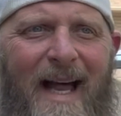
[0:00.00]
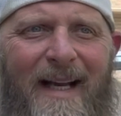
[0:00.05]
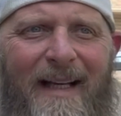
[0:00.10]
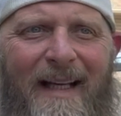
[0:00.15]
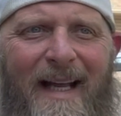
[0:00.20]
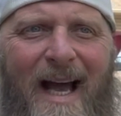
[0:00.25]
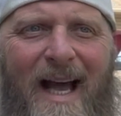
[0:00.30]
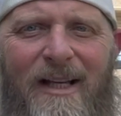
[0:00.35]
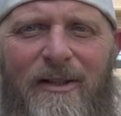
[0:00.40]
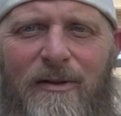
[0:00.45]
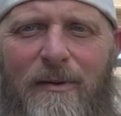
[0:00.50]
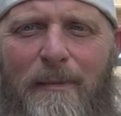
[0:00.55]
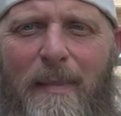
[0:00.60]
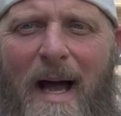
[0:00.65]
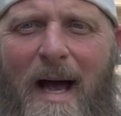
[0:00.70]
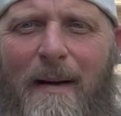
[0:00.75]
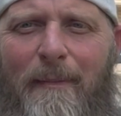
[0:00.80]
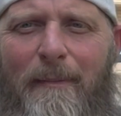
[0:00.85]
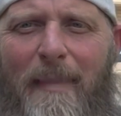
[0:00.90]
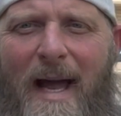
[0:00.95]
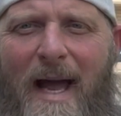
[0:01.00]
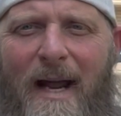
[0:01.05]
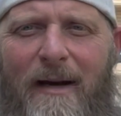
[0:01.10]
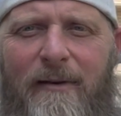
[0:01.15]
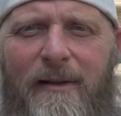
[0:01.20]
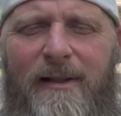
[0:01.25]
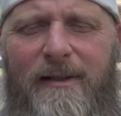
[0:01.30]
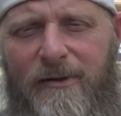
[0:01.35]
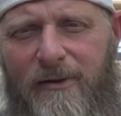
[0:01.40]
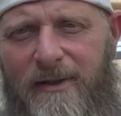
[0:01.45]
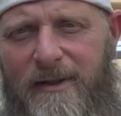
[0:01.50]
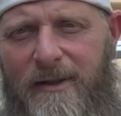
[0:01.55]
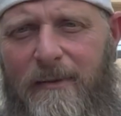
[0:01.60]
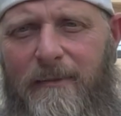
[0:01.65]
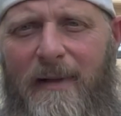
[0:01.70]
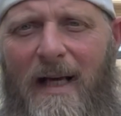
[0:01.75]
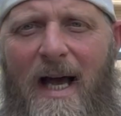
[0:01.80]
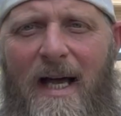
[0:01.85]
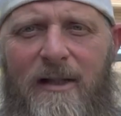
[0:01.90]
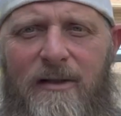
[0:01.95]
of guys are buying batteries, or some
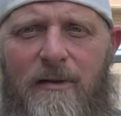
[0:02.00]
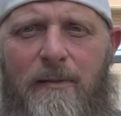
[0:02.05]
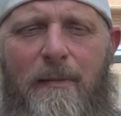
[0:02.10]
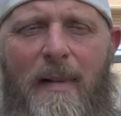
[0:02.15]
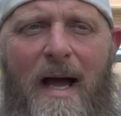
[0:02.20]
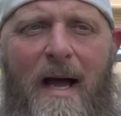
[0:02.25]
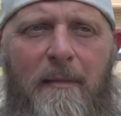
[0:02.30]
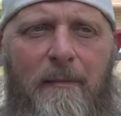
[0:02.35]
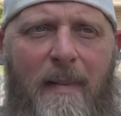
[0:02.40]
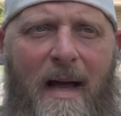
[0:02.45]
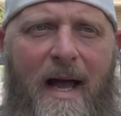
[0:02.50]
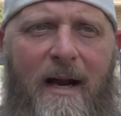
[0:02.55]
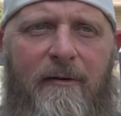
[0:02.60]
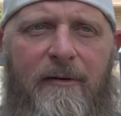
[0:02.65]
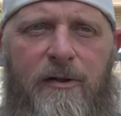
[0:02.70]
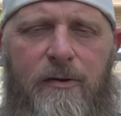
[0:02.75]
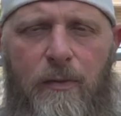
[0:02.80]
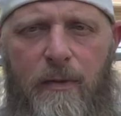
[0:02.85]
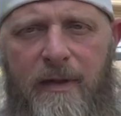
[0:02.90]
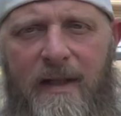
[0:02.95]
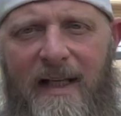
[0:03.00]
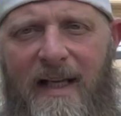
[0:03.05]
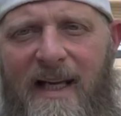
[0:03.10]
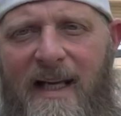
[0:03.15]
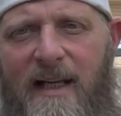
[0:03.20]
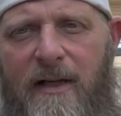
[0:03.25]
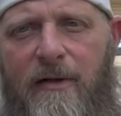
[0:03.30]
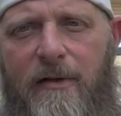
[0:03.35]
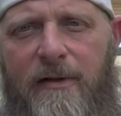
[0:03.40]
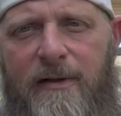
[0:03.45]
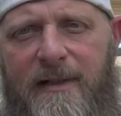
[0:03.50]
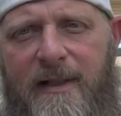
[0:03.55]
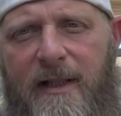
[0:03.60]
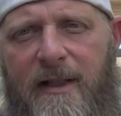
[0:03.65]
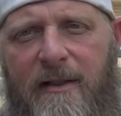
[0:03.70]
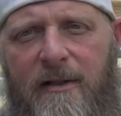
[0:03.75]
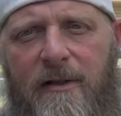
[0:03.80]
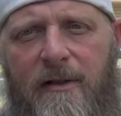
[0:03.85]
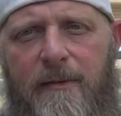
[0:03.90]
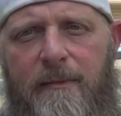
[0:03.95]
guys are buying batteries with the heaters in
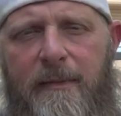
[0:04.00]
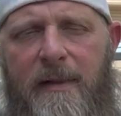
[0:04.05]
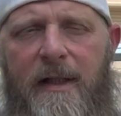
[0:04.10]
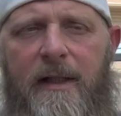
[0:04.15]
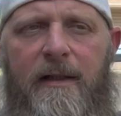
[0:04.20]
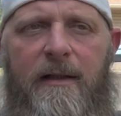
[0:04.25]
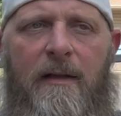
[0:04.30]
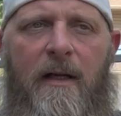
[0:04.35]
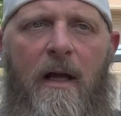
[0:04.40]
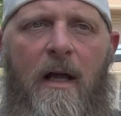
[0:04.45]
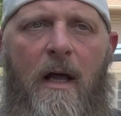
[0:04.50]
them, and